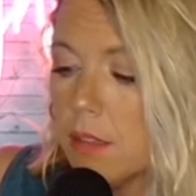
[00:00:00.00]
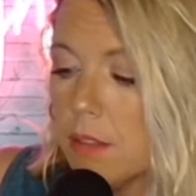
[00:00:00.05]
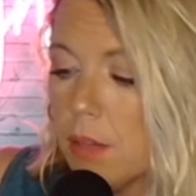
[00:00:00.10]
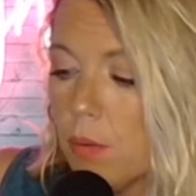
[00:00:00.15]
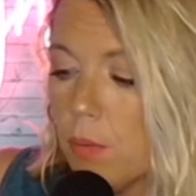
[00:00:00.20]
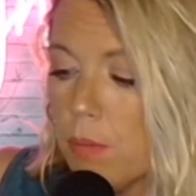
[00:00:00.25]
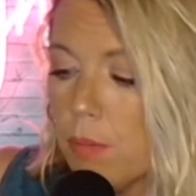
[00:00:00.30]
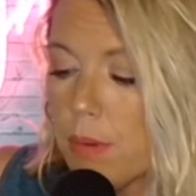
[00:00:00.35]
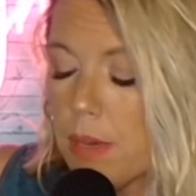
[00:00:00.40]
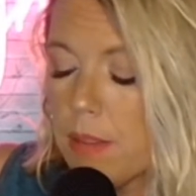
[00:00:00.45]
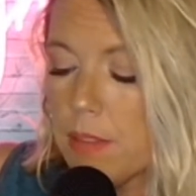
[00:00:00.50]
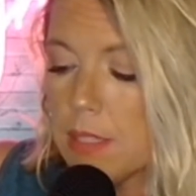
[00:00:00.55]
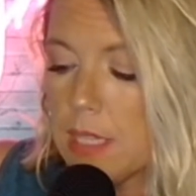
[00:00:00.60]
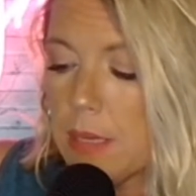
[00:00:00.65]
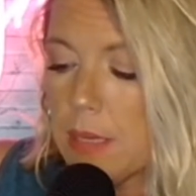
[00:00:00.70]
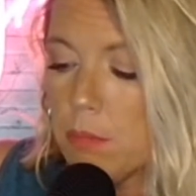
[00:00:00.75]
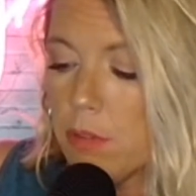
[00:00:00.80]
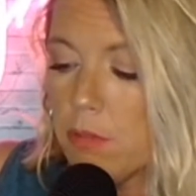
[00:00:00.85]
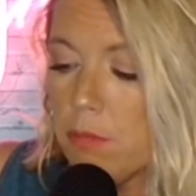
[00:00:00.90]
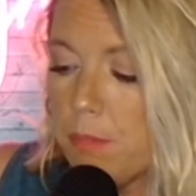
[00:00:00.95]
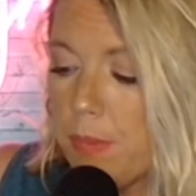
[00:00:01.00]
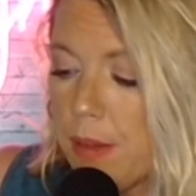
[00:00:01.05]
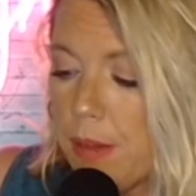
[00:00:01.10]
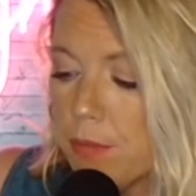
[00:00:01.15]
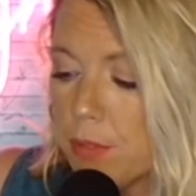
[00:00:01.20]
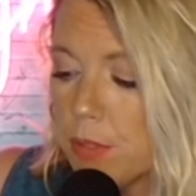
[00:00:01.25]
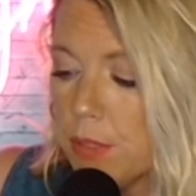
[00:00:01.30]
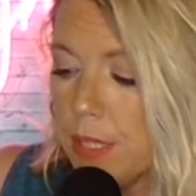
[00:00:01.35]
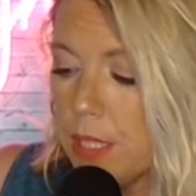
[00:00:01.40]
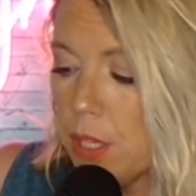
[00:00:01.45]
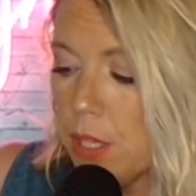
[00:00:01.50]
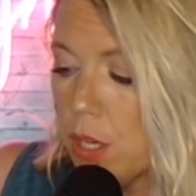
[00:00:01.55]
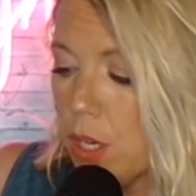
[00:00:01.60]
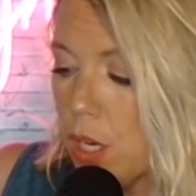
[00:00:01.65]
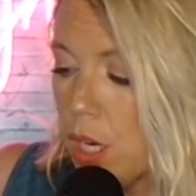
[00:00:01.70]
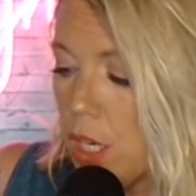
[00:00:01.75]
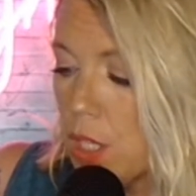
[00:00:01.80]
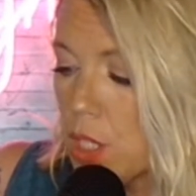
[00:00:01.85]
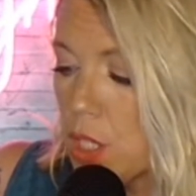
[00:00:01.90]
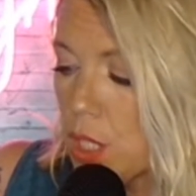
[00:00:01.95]
that went by the name of Beverly
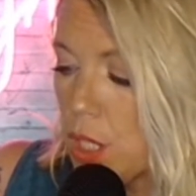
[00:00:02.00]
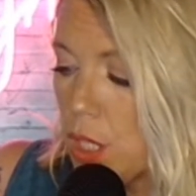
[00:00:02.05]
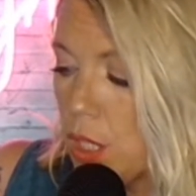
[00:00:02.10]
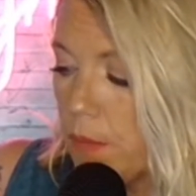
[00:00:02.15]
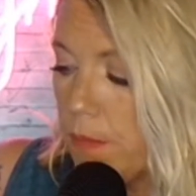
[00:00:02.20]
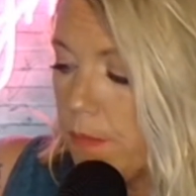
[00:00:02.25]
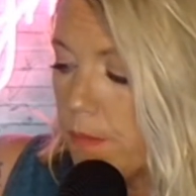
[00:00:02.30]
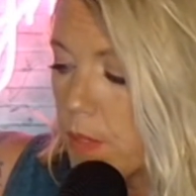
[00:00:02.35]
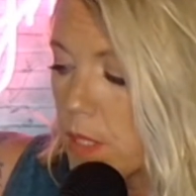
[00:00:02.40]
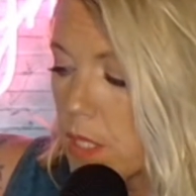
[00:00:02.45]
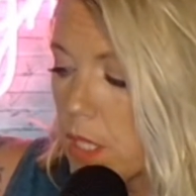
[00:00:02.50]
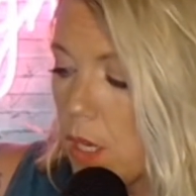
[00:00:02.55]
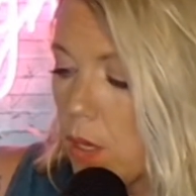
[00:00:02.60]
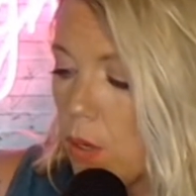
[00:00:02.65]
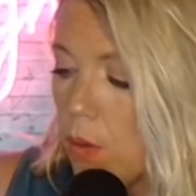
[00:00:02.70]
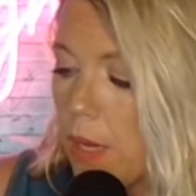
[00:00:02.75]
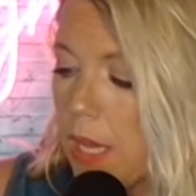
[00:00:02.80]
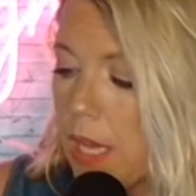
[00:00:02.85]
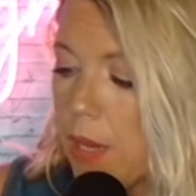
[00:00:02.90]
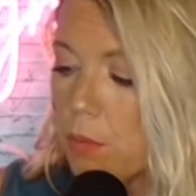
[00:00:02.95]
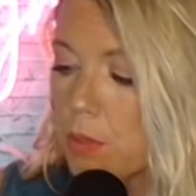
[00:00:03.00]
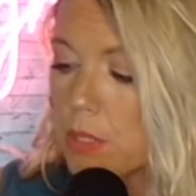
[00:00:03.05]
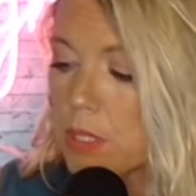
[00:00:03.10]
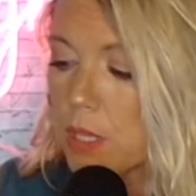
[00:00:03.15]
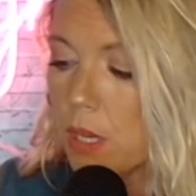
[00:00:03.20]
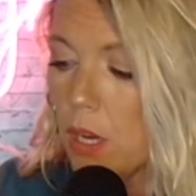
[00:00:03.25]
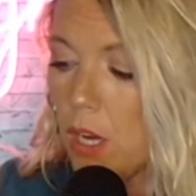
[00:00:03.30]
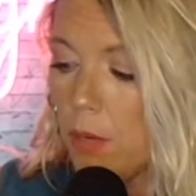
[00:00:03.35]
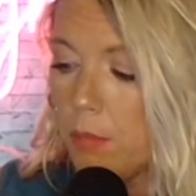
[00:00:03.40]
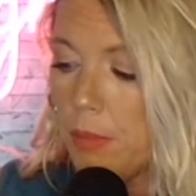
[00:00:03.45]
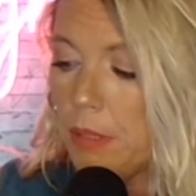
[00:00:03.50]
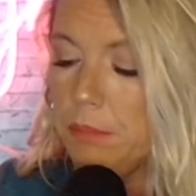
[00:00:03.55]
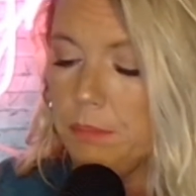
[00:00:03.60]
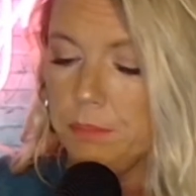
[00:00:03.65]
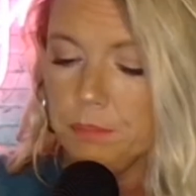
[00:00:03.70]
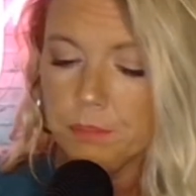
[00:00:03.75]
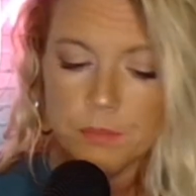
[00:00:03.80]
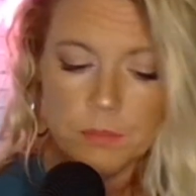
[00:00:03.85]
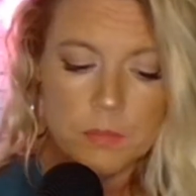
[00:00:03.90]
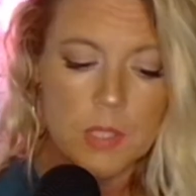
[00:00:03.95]
Crutcher. So it was
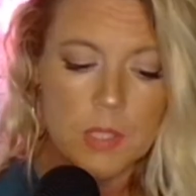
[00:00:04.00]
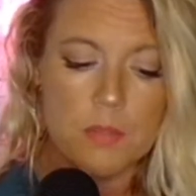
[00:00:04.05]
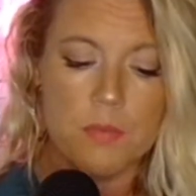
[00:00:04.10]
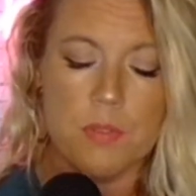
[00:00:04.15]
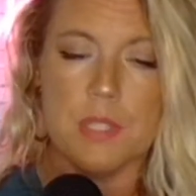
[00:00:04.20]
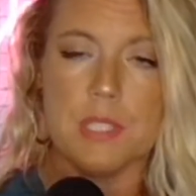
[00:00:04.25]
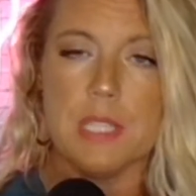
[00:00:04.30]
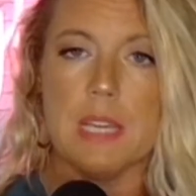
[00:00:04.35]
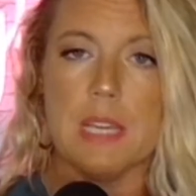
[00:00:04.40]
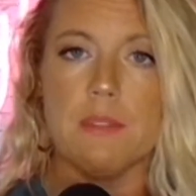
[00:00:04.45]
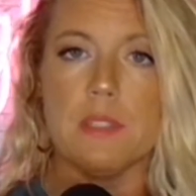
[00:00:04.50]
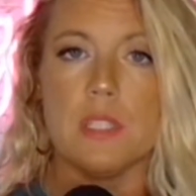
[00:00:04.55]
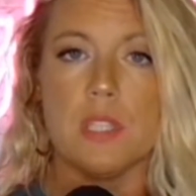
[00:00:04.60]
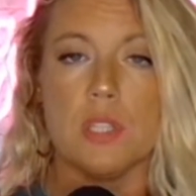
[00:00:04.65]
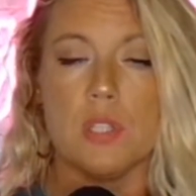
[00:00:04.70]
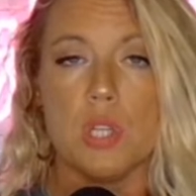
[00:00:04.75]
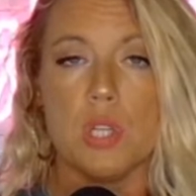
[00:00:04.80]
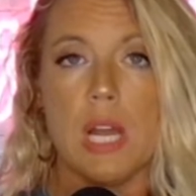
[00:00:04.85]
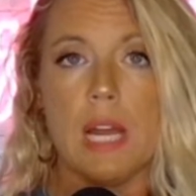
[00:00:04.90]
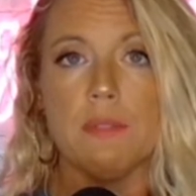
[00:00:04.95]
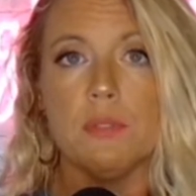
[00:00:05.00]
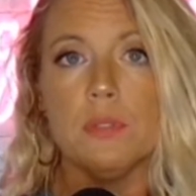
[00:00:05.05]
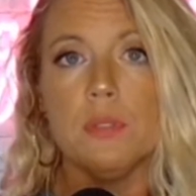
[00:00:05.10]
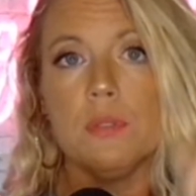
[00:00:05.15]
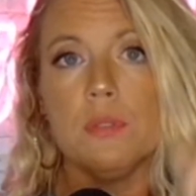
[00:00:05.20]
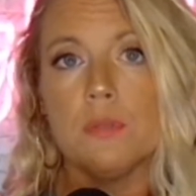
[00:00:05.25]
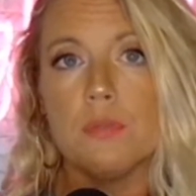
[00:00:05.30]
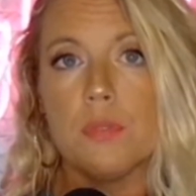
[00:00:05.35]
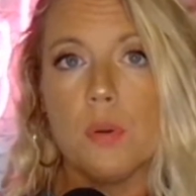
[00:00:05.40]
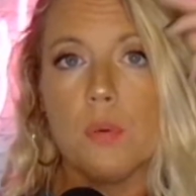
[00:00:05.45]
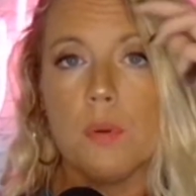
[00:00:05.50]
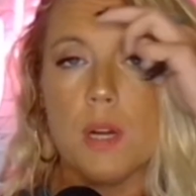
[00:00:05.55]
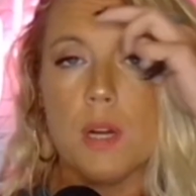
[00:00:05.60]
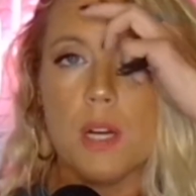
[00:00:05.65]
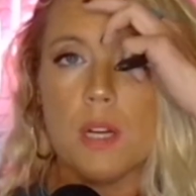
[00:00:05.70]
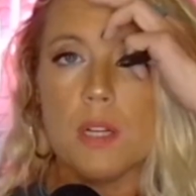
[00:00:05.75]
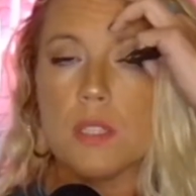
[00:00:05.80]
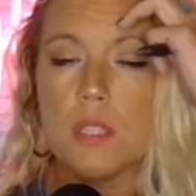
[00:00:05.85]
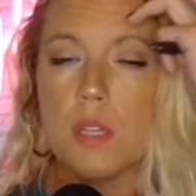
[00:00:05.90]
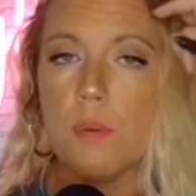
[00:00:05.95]
common for David to travel for
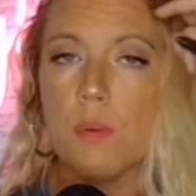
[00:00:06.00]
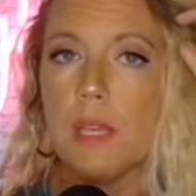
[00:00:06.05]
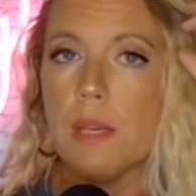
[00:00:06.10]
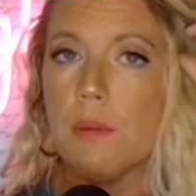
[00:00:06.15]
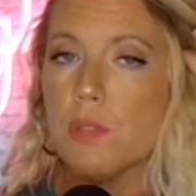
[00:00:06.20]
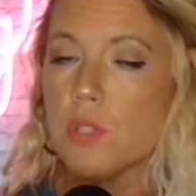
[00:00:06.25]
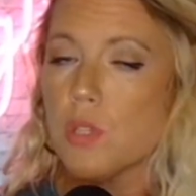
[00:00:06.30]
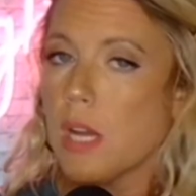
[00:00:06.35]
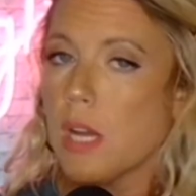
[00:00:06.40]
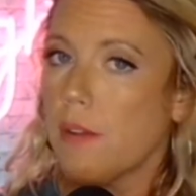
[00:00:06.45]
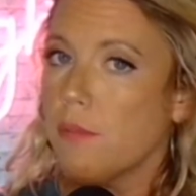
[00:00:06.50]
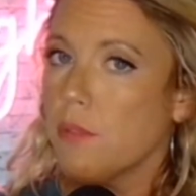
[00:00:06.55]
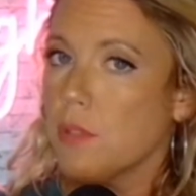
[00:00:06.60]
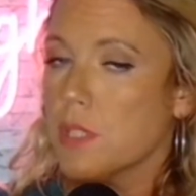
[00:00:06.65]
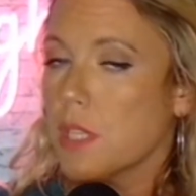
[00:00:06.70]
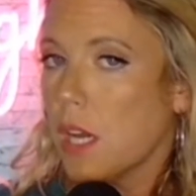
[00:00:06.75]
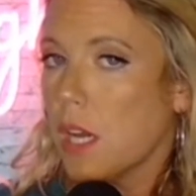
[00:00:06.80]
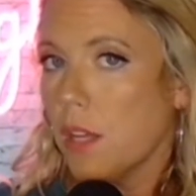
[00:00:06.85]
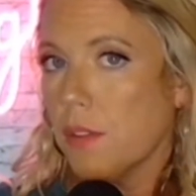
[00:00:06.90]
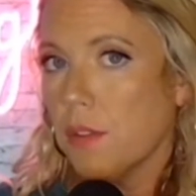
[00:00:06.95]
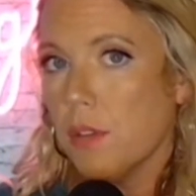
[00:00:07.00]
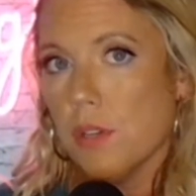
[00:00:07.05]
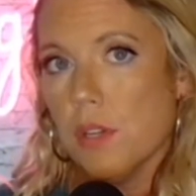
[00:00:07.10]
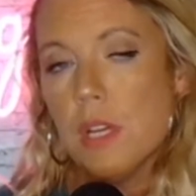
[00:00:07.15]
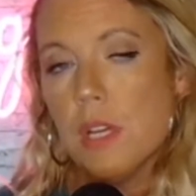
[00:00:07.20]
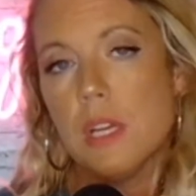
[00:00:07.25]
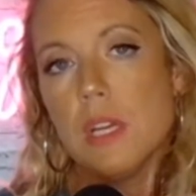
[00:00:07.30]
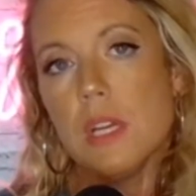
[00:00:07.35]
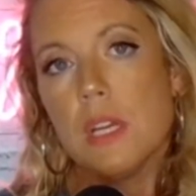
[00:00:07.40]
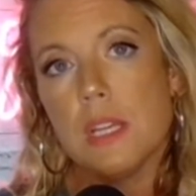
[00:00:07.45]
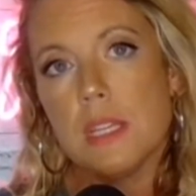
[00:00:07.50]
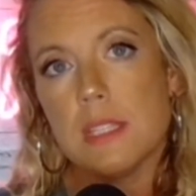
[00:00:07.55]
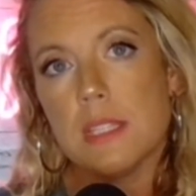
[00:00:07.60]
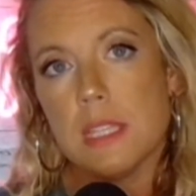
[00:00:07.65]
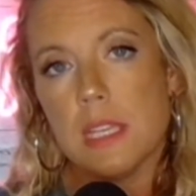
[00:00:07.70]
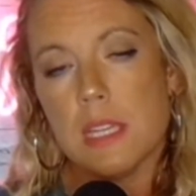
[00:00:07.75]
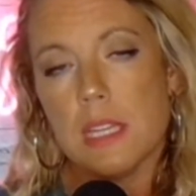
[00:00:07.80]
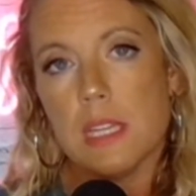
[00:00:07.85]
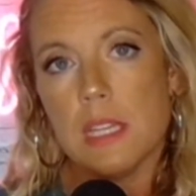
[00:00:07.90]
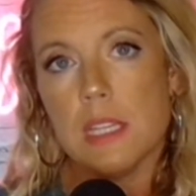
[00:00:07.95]
work. So he would travel to other
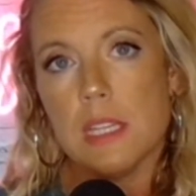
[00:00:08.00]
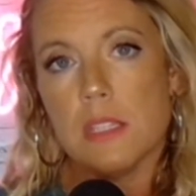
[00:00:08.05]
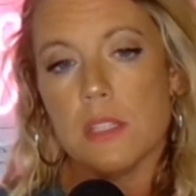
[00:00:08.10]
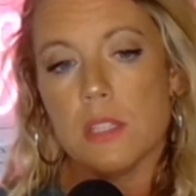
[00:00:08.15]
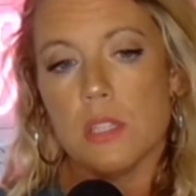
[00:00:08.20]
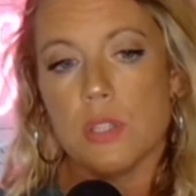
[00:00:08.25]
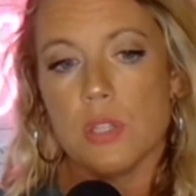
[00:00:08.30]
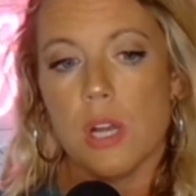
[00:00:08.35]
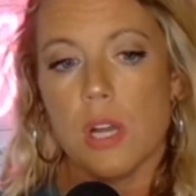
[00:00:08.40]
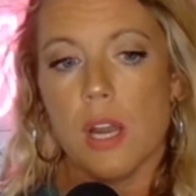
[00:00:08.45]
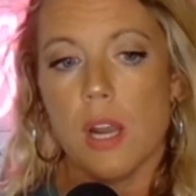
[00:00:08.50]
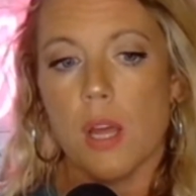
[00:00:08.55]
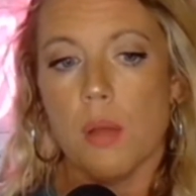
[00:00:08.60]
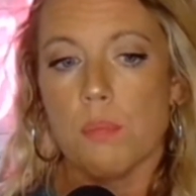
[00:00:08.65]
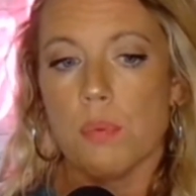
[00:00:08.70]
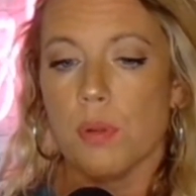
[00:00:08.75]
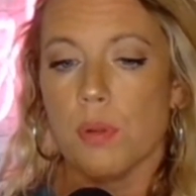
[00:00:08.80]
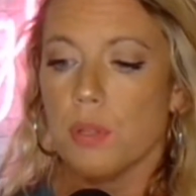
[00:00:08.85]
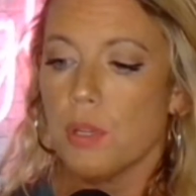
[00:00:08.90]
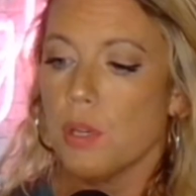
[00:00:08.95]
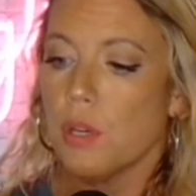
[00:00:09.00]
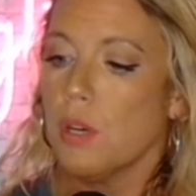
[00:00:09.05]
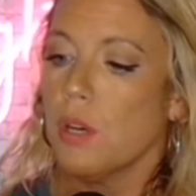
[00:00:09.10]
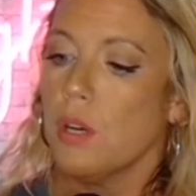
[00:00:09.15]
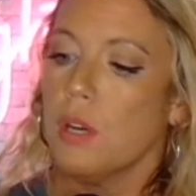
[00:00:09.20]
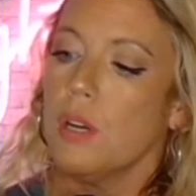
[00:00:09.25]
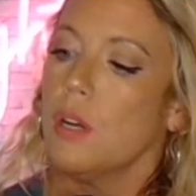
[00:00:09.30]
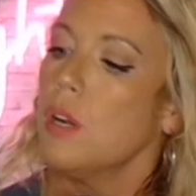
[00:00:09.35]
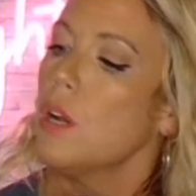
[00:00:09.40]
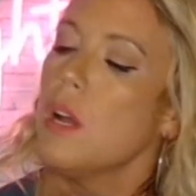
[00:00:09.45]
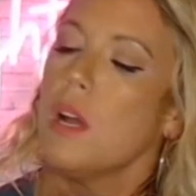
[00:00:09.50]
cities to try to procure